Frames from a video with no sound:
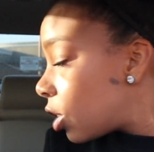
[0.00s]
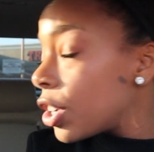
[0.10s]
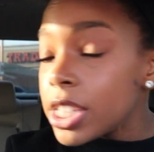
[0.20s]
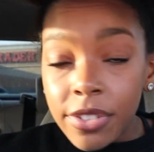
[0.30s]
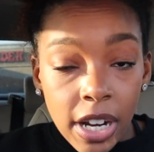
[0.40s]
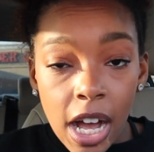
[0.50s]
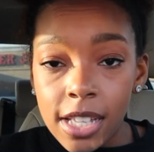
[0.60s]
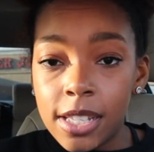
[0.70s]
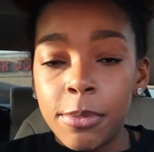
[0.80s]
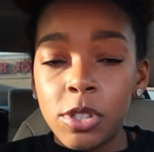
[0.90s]
Chris
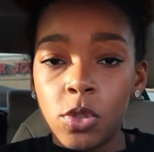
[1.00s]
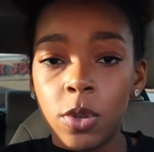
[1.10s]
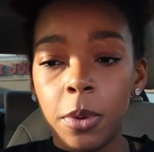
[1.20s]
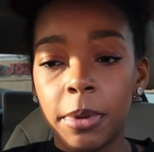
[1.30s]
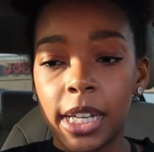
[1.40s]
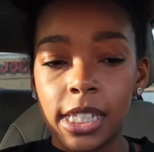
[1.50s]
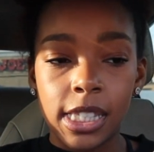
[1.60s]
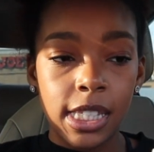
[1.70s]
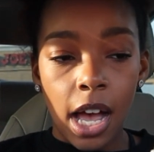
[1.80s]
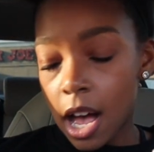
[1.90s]
forgot something, so we went back
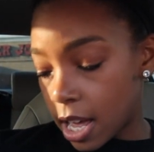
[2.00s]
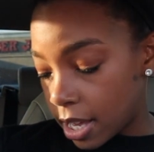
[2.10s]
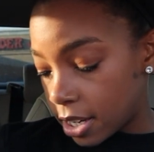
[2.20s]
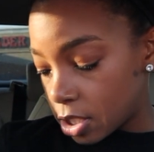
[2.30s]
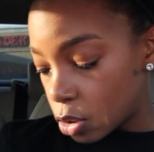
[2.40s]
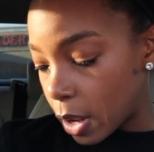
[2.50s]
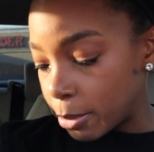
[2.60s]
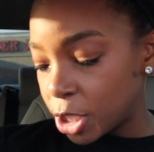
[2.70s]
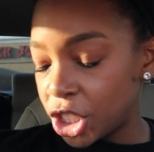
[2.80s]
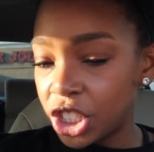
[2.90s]
inside. So
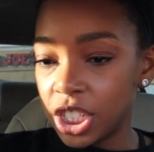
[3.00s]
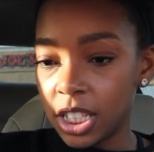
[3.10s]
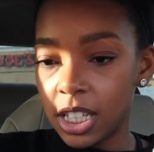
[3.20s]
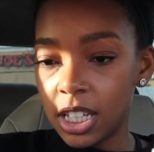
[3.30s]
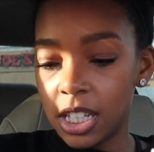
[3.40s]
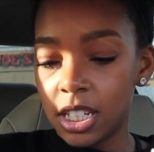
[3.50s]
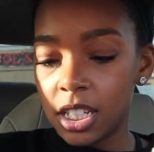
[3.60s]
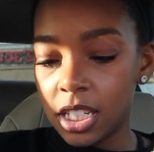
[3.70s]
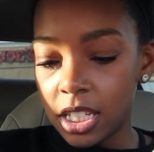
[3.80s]
I'm just chilling.